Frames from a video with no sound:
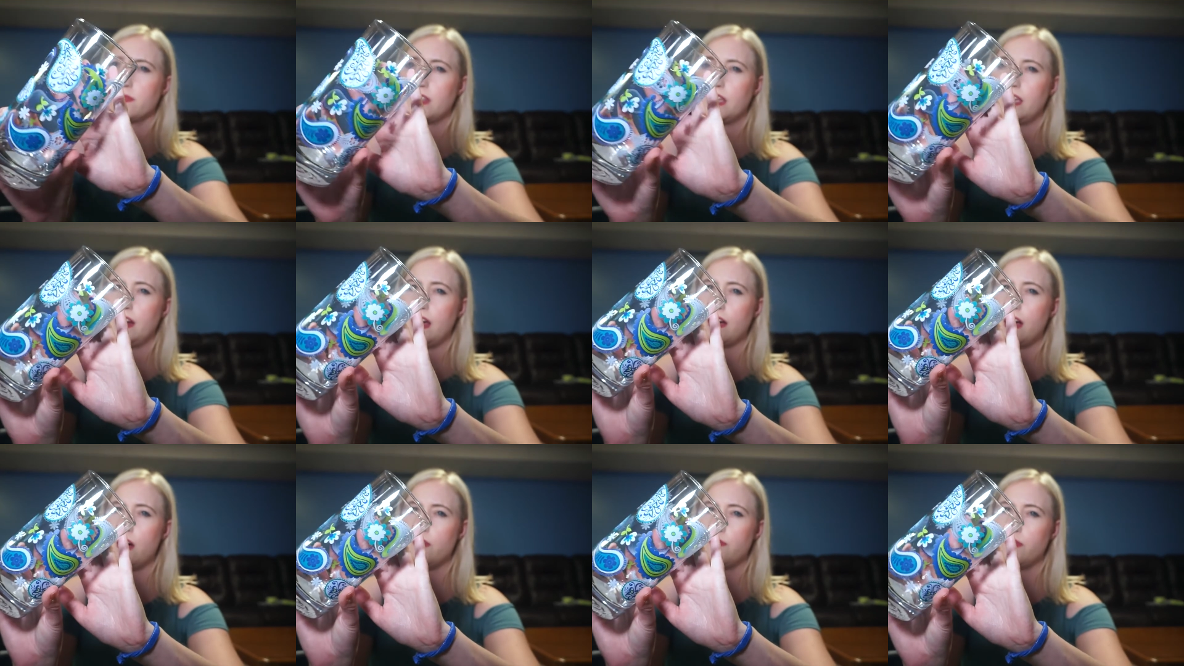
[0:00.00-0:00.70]
And I
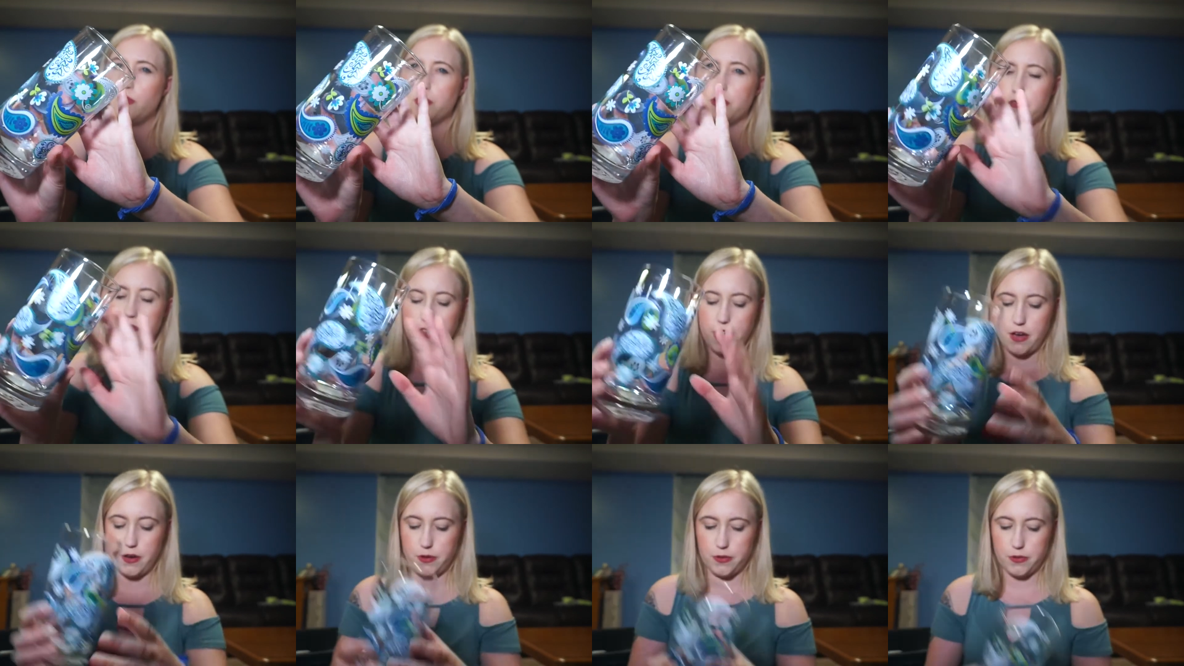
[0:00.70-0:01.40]
got four of
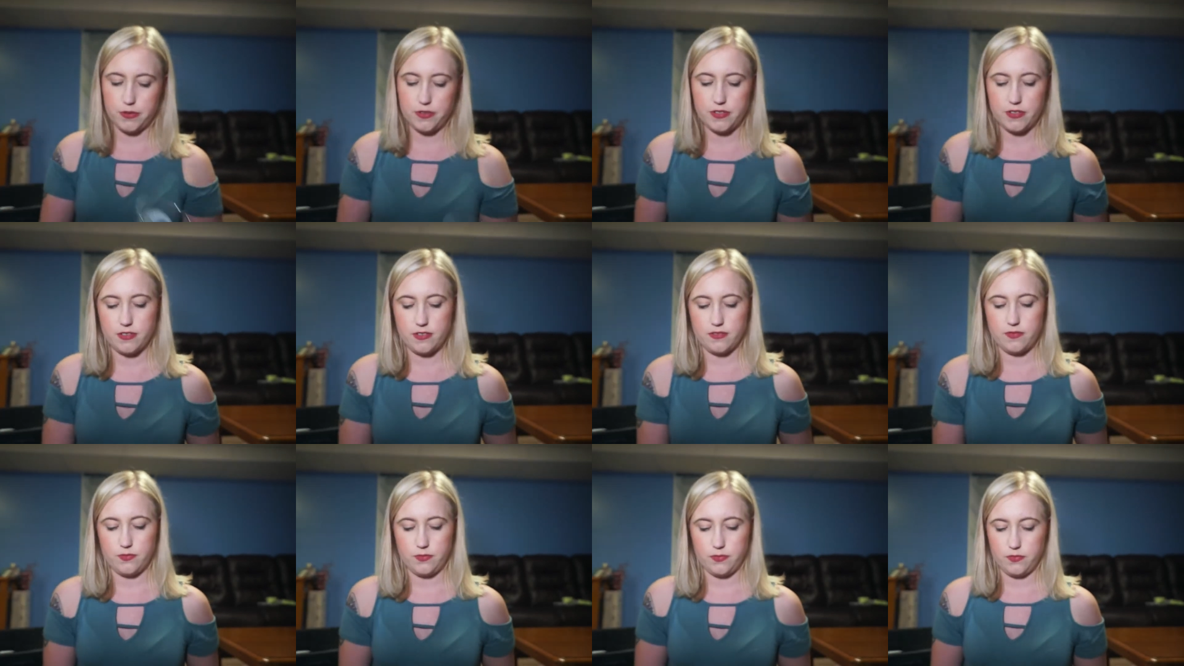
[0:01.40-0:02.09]
those.
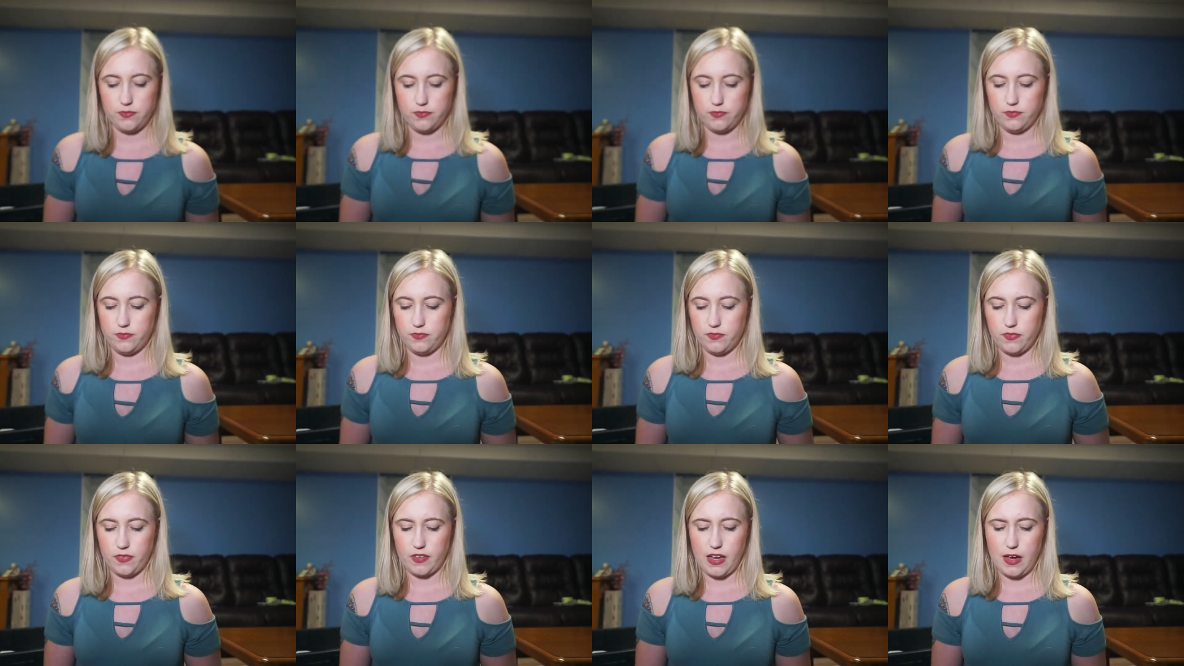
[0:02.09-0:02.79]

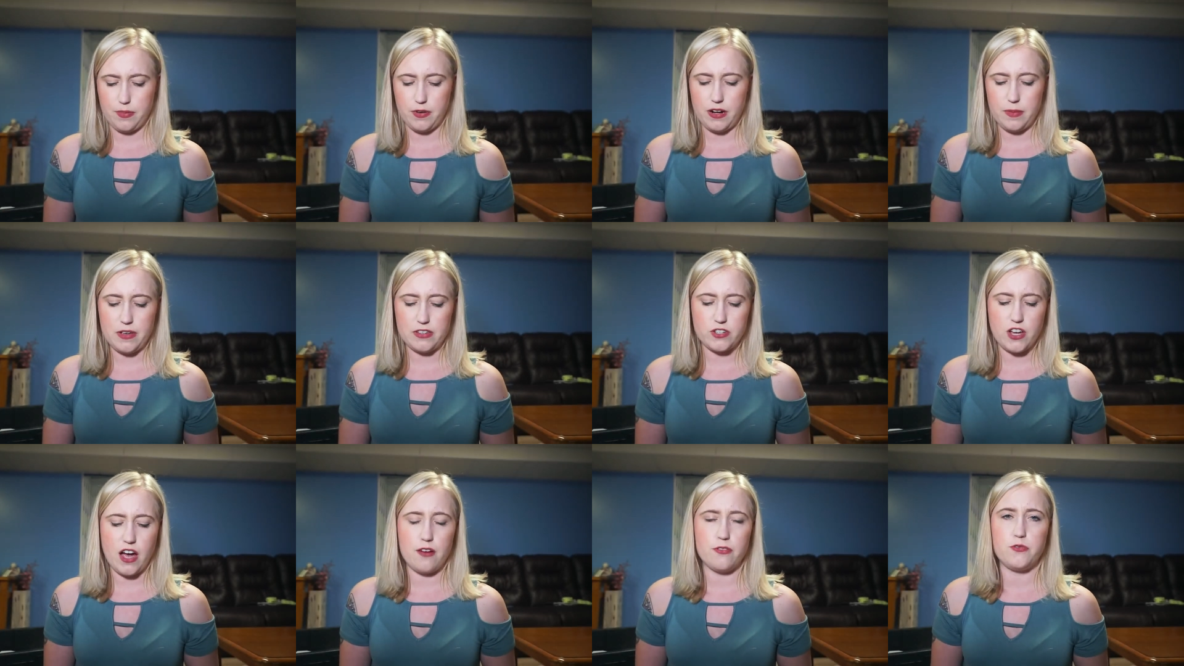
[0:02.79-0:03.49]
I pretty
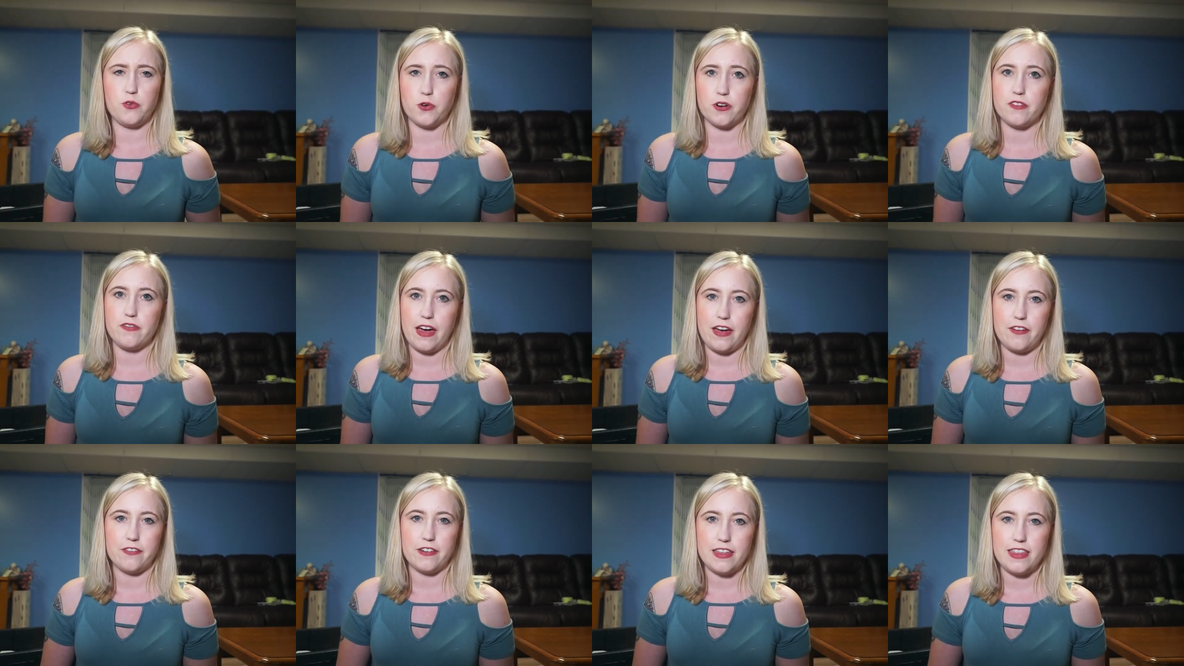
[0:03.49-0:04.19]
much got four of
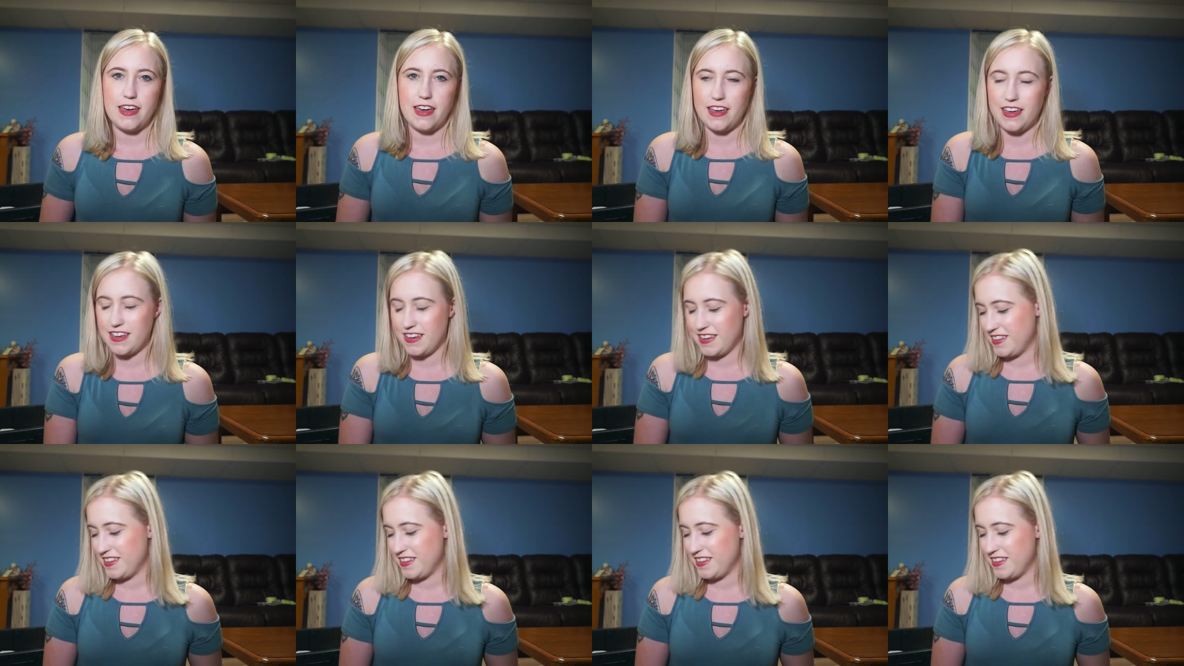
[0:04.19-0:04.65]
everything.